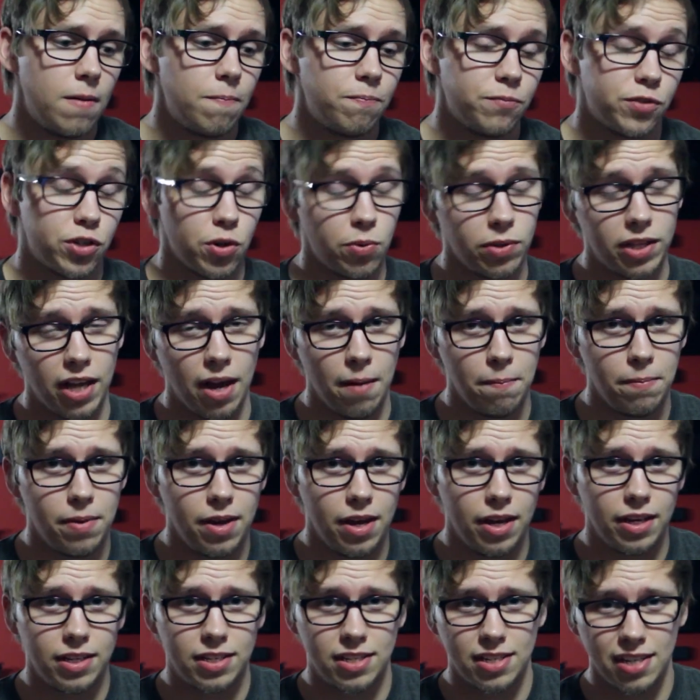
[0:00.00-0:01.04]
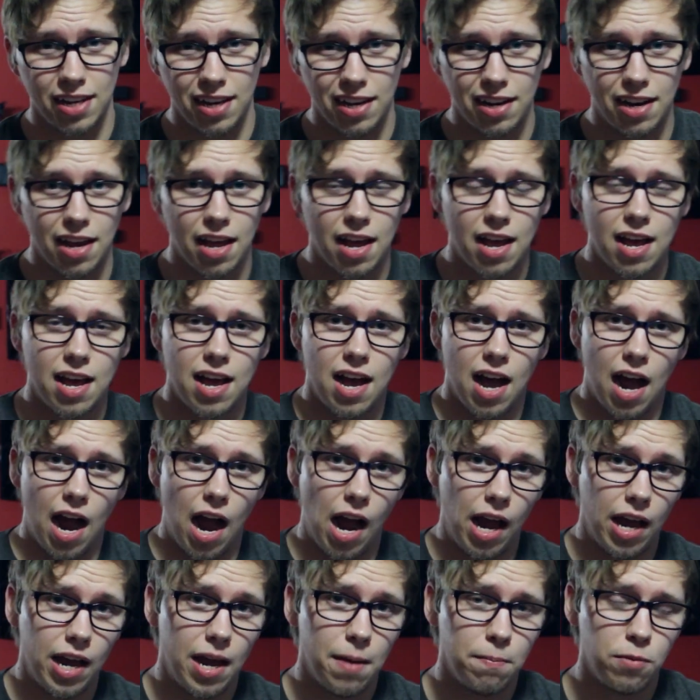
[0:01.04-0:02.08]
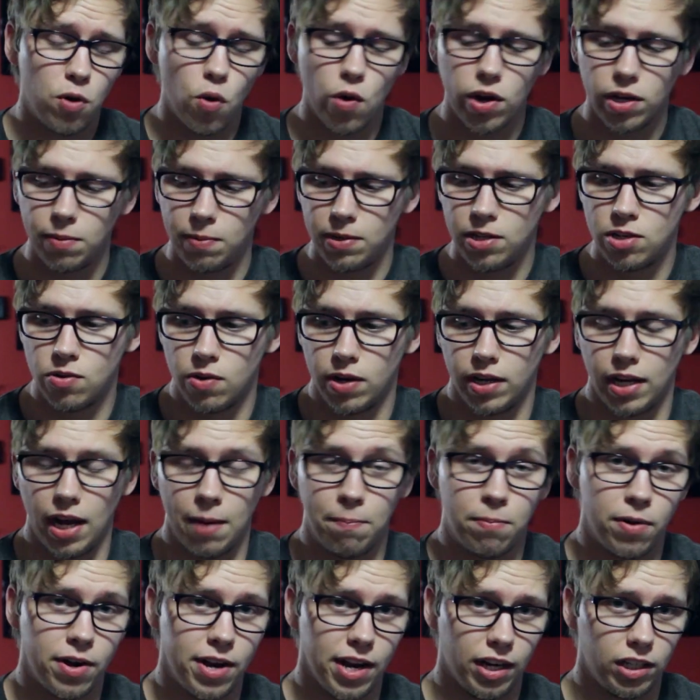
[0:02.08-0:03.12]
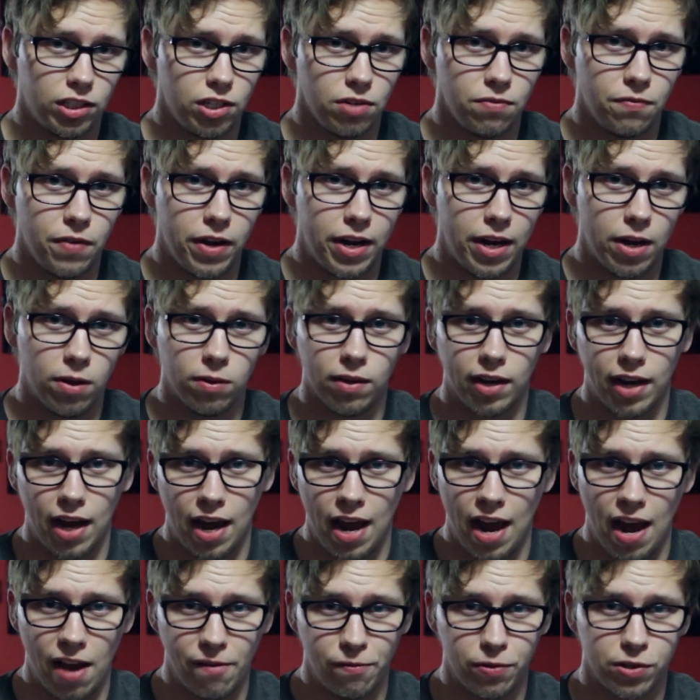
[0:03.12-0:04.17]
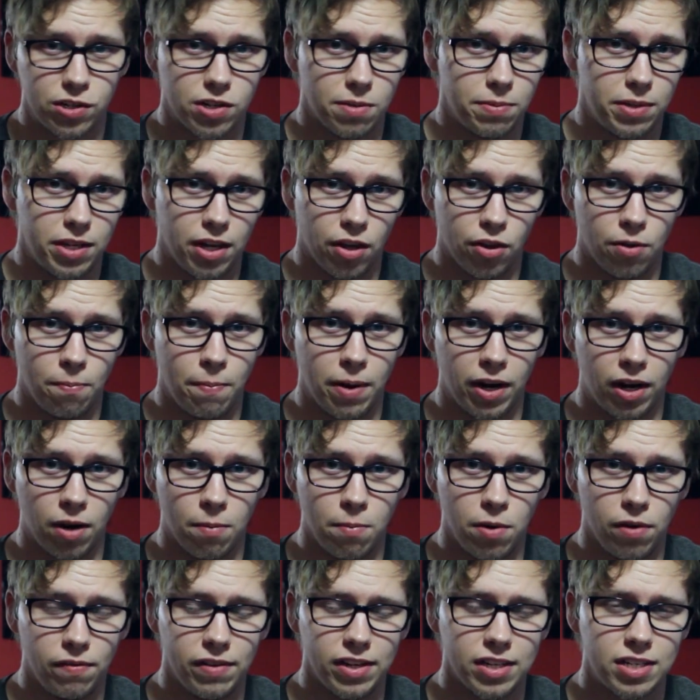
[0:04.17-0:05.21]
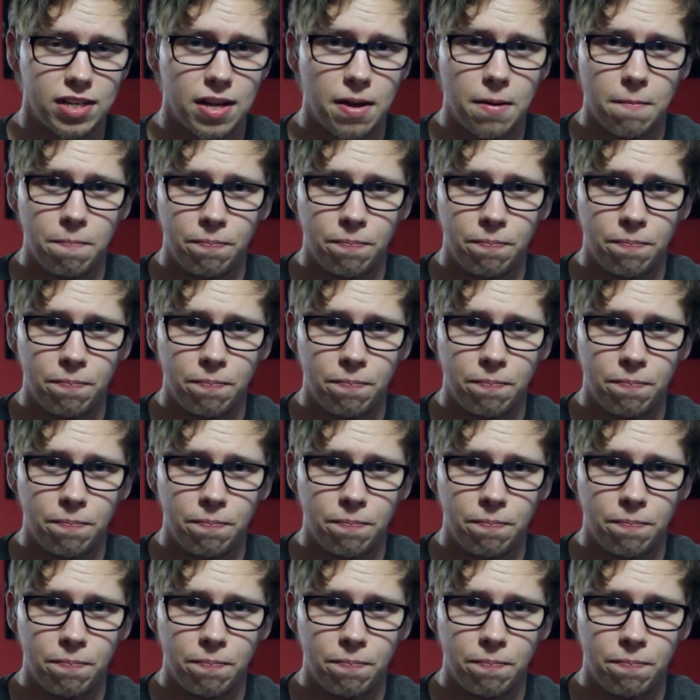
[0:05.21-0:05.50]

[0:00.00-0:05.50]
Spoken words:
So with that being said, I am going to be doing a prediction video like I have with some of the other bigger movies.